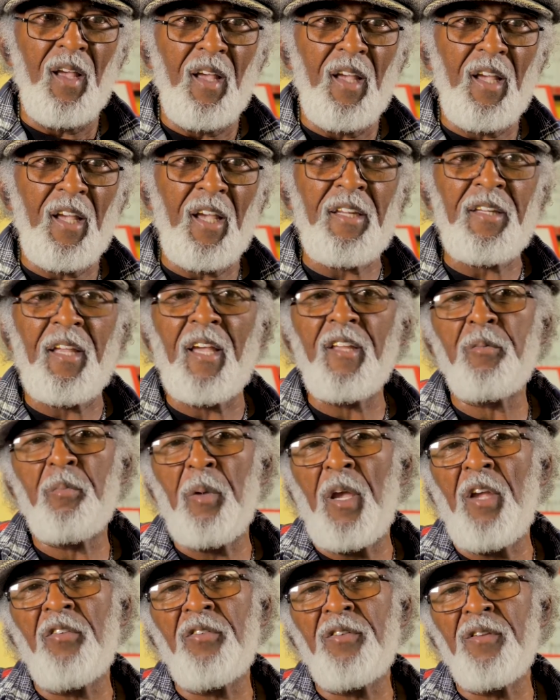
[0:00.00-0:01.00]
And that's
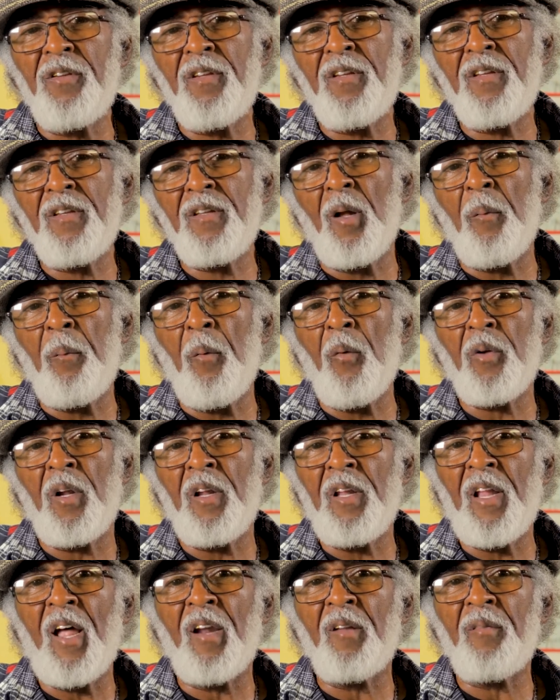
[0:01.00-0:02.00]
based upon a
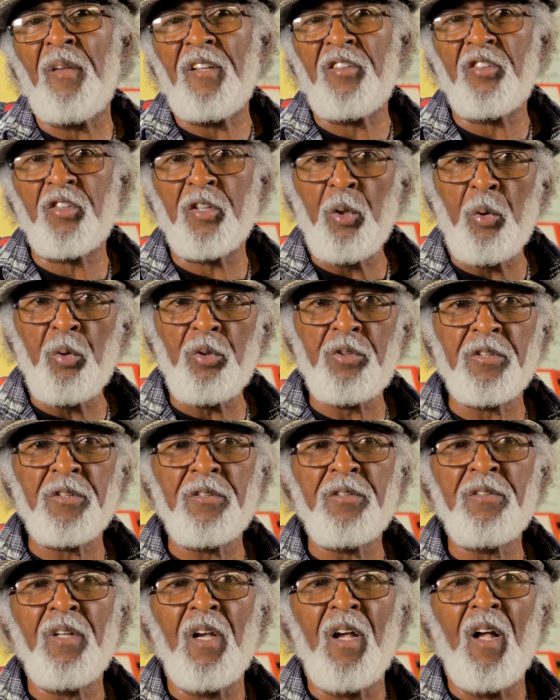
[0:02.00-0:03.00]
lot of
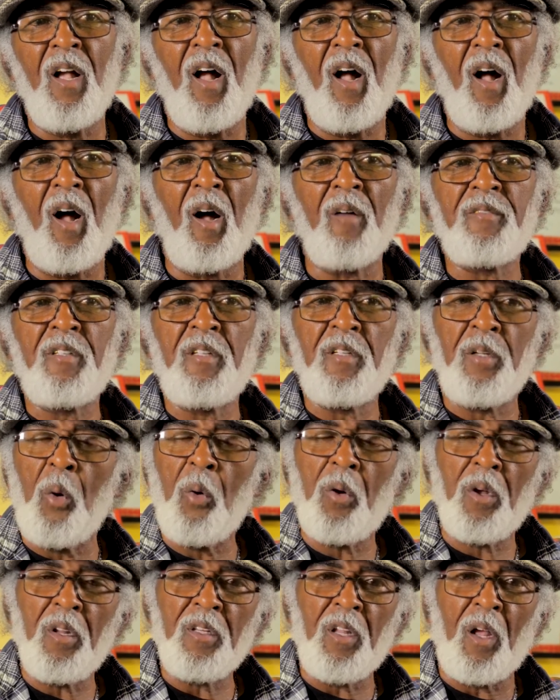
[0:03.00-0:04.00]
exclusion of the
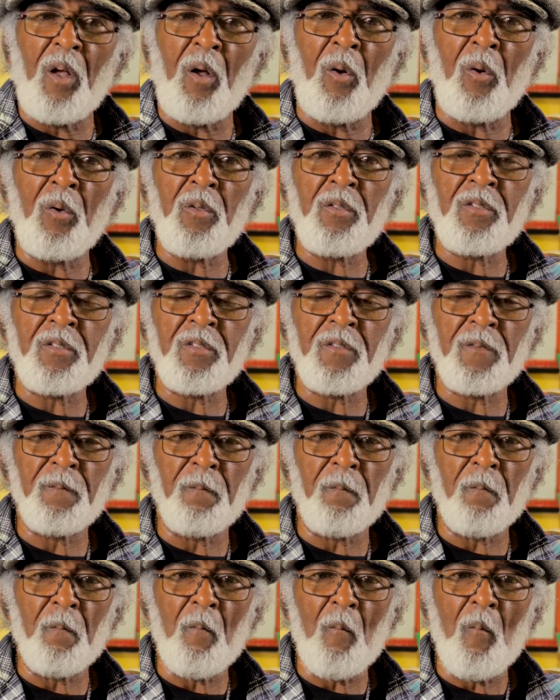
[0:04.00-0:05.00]
local laws
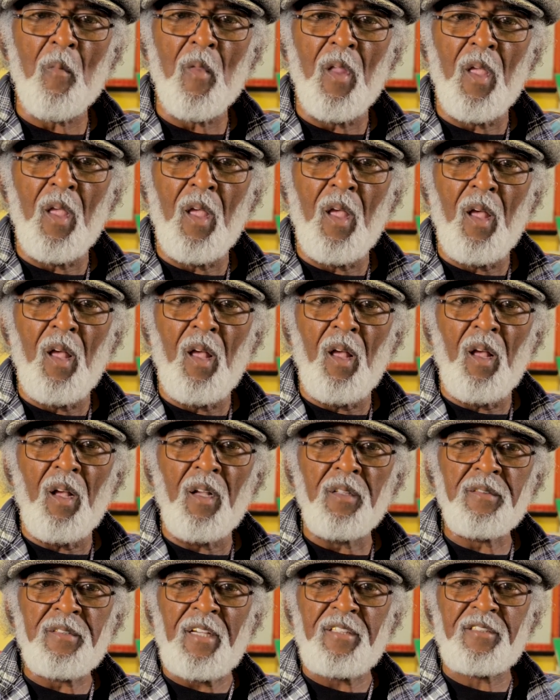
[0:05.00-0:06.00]

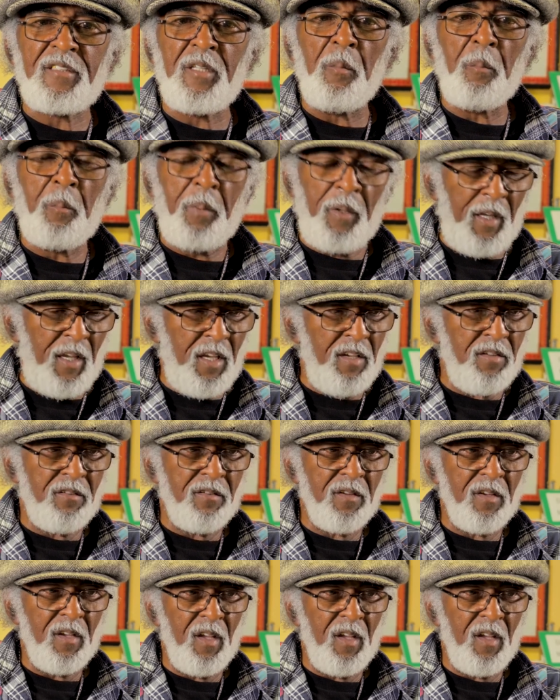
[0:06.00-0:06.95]
that's in place,